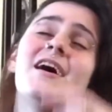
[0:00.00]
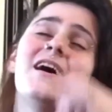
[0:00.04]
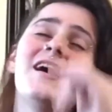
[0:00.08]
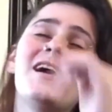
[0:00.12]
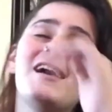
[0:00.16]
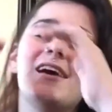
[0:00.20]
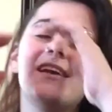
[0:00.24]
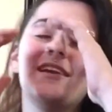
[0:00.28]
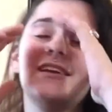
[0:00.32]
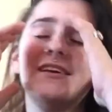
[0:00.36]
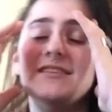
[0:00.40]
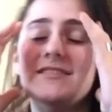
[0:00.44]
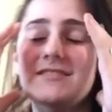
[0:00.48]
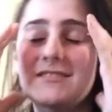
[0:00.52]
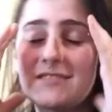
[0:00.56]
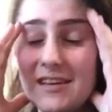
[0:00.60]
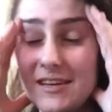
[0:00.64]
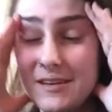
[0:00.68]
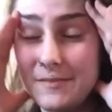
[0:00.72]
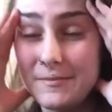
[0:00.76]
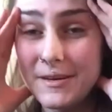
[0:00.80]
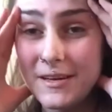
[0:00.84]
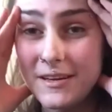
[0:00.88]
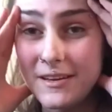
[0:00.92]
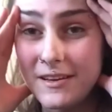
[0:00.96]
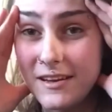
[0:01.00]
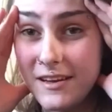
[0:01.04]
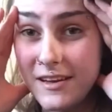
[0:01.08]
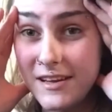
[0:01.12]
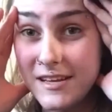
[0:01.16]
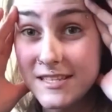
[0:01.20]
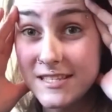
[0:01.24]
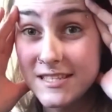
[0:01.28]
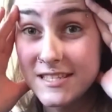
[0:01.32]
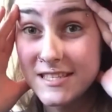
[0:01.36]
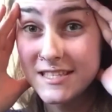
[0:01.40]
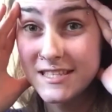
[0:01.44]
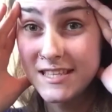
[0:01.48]
and it's gonna be
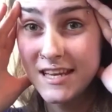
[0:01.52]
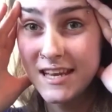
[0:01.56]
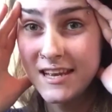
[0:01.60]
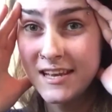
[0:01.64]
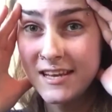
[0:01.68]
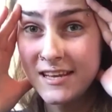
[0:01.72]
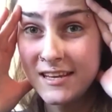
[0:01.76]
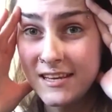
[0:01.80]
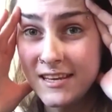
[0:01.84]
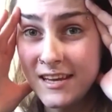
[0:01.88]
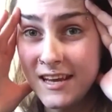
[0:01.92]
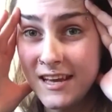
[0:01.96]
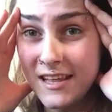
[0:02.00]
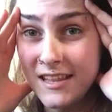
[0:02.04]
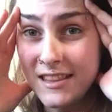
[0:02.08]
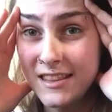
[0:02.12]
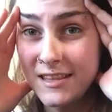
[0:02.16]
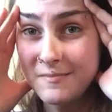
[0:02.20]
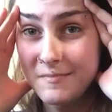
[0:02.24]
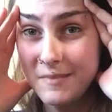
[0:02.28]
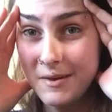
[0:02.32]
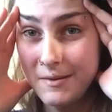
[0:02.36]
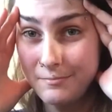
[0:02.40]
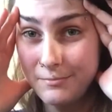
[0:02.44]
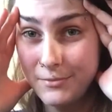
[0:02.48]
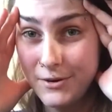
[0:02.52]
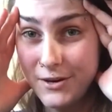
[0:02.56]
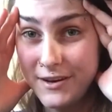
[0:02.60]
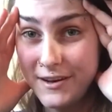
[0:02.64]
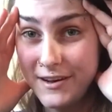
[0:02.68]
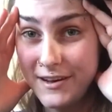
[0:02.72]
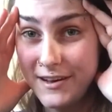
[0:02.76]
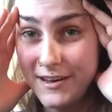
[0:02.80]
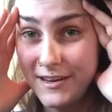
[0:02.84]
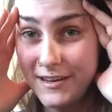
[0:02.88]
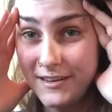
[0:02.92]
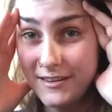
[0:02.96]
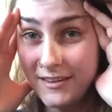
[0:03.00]
insane in the
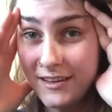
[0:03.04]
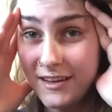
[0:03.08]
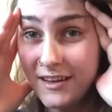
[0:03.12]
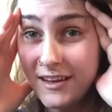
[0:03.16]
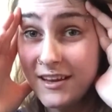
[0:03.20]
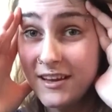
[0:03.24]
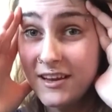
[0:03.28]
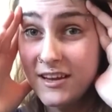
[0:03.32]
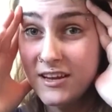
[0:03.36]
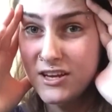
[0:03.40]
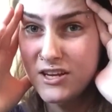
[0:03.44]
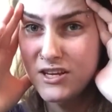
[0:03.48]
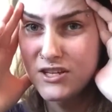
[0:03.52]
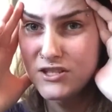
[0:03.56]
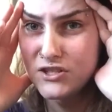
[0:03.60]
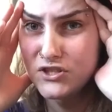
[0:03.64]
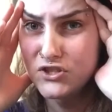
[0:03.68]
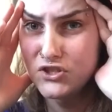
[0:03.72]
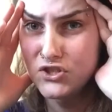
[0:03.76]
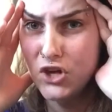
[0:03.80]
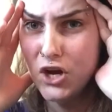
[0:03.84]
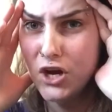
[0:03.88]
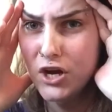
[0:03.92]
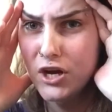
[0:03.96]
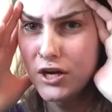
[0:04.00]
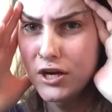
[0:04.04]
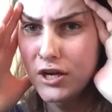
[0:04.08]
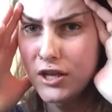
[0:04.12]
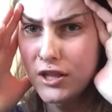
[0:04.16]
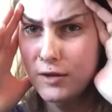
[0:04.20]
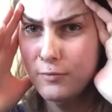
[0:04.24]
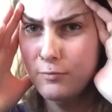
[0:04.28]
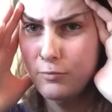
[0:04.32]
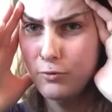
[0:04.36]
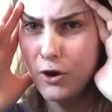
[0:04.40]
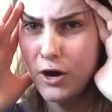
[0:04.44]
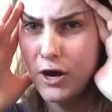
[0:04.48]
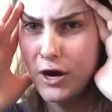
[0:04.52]
membrane. Insane in the
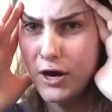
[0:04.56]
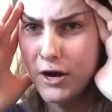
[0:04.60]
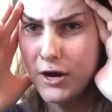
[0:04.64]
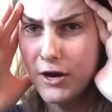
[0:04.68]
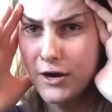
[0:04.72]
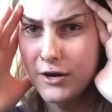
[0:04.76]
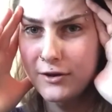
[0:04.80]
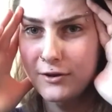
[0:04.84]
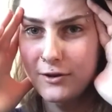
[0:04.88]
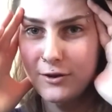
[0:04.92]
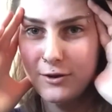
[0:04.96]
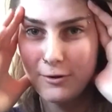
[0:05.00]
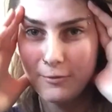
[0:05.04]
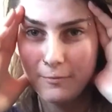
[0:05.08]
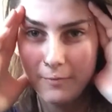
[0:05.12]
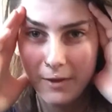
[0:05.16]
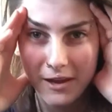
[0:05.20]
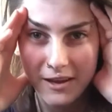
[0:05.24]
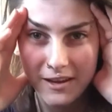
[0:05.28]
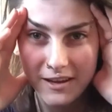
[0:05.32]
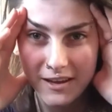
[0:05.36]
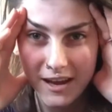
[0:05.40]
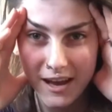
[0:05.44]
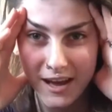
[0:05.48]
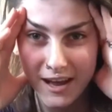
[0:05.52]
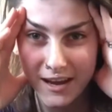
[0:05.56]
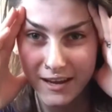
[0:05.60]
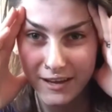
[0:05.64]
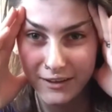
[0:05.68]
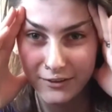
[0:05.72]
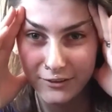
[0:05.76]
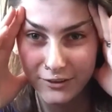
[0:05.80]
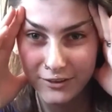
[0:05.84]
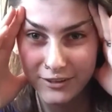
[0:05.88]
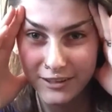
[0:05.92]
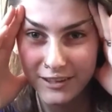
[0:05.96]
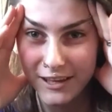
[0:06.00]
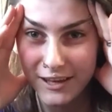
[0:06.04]
brain. Oh my god, I
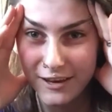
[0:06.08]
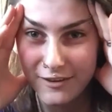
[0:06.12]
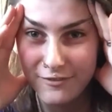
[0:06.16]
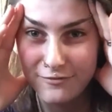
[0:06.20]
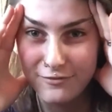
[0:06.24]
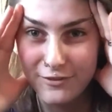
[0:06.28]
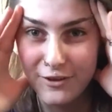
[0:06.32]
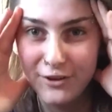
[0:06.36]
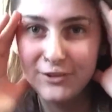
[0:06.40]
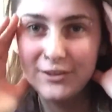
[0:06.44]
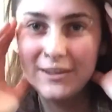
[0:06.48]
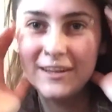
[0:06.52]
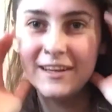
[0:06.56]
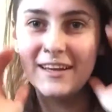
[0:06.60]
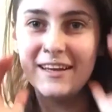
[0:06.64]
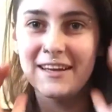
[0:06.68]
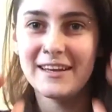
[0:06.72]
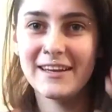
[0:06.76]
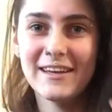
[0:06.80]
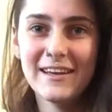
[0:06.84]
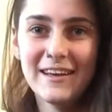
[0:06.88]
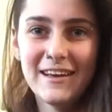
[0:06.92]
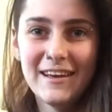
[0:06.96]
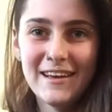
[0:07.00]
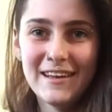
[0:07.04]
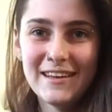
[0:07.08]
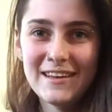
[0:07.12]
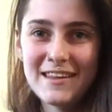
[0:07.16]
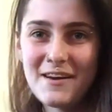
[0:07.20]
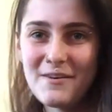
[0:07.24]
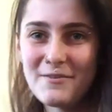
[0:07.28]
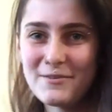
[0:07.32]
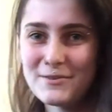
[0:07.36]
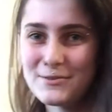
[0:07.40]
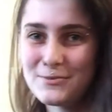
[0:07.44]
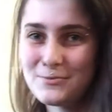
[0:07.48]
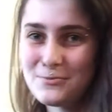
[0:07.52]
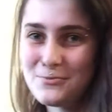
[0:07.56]
look like a Vulcan. That
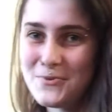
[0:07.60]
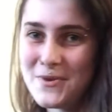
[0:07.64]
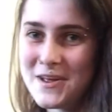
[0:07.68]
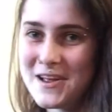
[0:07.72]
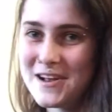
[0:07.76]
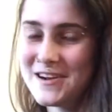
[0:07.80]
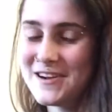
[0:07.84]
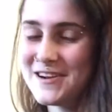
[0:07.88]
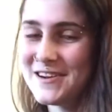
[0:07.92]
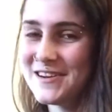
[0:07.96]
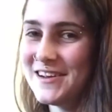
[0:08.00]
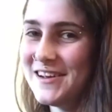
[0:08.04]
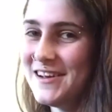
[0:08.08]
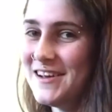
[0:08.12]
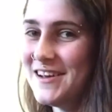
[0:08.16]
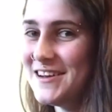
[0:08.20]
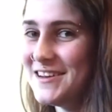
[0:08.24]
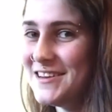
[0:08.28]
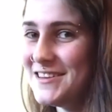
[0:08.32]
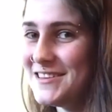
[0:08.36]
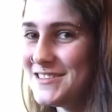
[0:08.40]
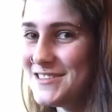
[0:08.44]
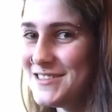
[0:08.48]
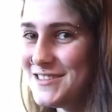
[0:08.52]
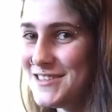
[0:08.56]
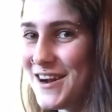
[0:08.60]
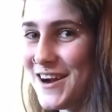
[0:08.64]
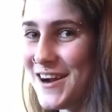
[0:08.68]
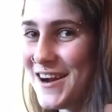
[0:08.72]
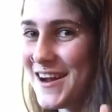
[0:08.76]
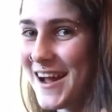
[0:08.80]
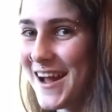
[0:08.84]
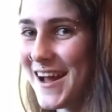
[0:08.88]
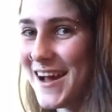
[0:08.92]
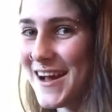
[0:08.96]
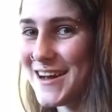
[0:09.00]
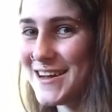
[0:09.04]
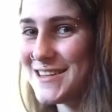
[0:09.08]
was weird. Sorry
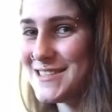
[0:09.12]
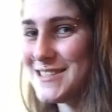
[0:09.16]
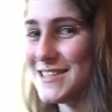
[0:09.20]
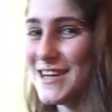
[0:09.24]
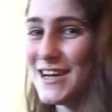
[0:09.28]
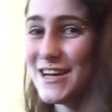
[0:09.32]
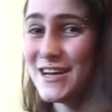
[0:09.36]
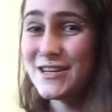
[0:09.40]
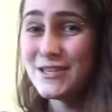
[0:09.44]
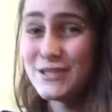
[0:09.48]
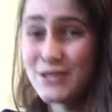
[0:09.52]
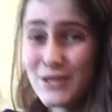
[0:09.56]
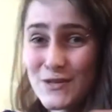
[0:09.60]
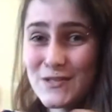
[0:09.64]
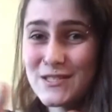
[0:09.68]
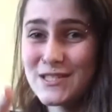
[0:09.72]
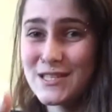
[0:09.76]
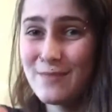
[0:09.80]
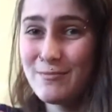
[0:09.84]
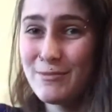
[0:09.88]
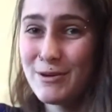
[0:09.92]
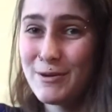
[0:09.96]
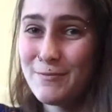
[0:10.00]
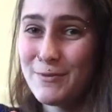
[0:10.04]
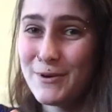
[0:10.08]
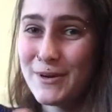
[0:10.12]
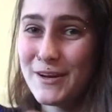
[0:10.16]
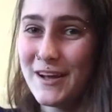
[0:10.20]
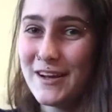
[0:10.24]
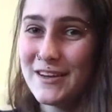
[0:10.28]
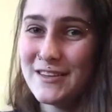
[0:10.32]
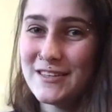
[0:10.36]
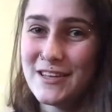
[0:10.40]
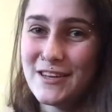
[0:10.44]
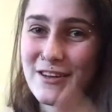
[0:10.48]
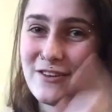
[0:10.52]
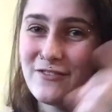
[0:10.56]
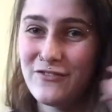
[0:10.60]
guys, do something
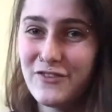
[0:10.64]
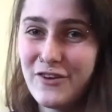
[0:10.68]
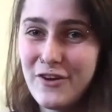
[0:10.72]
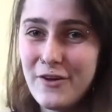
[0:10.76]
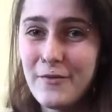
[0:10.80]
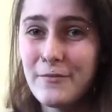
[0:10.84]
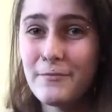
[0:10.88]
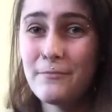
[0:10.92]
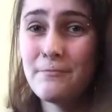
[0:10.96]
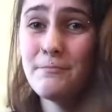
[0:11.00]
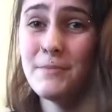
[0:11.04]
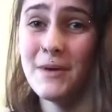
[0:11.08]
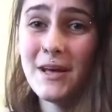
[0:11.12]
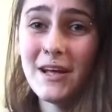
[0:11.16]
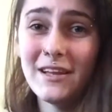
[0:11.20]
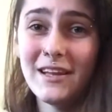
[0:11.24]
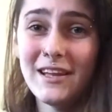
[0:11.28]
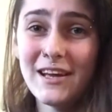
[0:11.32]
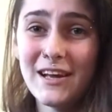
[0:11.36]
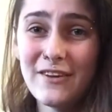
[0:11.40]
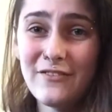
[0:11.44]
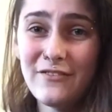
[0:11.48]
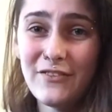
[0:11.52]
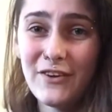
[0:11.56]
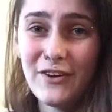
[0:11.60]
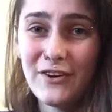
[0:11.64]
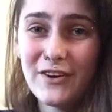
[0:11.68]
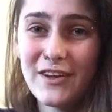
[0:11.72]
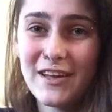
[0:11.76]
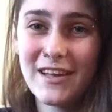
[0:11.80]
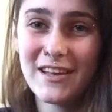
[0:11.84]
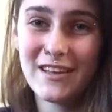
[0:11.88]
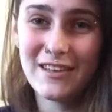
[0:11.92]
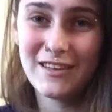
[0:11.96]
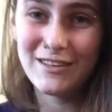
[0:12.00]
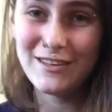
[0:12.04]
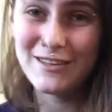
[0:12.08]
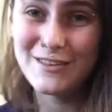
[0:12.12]
productive. Be like a
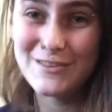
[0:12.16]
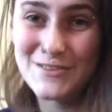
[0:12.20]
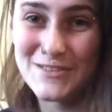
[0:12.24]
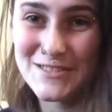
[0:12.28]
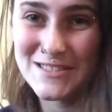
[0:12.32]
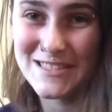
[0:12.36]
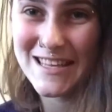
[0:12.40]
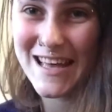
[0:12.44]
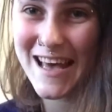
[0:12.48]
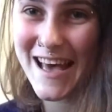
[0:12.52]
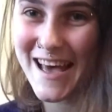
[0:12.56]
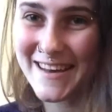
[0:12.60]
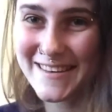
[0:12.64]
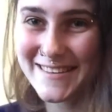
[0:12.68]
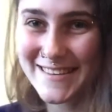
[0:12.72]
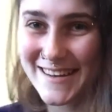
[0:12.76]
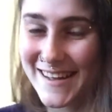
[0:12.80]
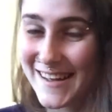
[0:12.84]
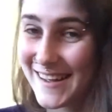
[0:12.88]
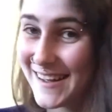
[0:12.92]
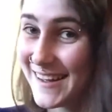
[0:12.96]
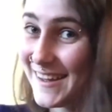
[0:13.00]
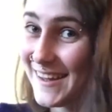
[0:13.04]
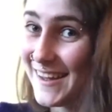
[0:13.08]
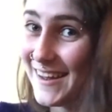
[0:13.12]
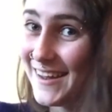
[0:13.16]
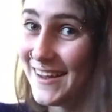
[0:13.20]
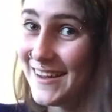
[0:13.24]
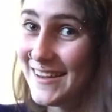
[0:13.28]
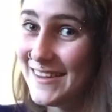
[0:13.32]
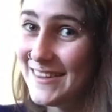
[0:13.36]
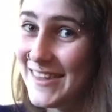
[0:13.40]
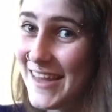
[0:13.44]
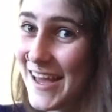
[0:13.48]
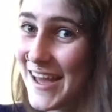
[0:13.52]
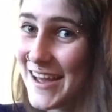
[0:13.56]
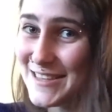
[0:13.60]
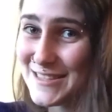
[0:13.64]
Vulcan. Use logic.
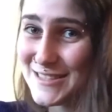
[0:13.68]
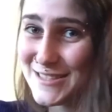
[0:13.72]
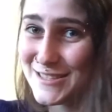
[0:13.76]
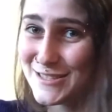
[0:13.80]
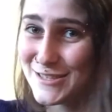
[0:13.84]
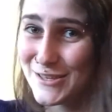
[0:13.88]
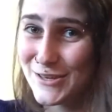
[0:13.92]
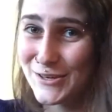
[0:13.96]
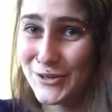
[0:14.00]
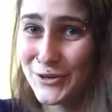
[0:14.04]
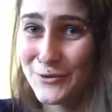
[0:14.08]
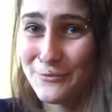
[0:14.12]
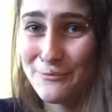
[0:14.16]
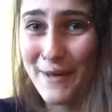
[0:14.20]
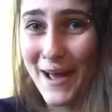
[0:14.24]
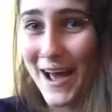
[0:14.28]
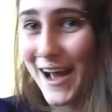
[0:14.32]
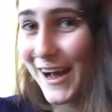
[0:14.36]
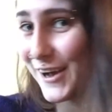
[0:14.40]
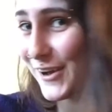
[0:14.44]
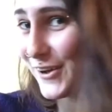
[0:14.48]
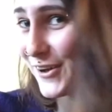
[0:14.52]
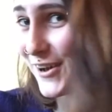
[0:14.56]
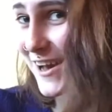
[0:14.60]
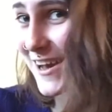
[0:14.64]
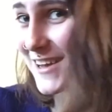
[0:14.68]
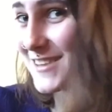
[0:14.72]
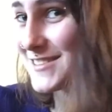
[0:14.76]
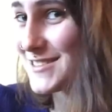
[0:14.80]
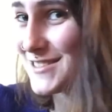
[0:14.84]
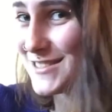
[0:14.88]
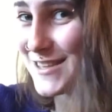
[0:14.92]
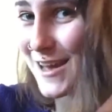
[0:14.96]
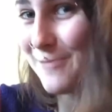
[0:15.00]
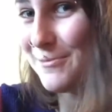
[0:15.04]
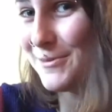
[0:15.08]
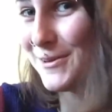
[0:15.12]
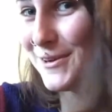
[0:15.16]
That circled back
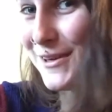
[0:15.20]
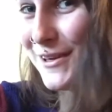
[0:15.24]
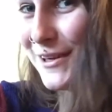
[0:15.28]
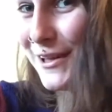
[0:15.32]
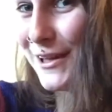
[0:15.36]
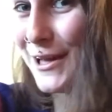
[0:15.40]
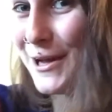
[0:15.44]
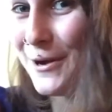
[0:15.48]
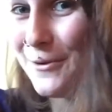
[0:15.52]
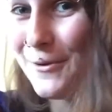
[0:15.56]
exceptionally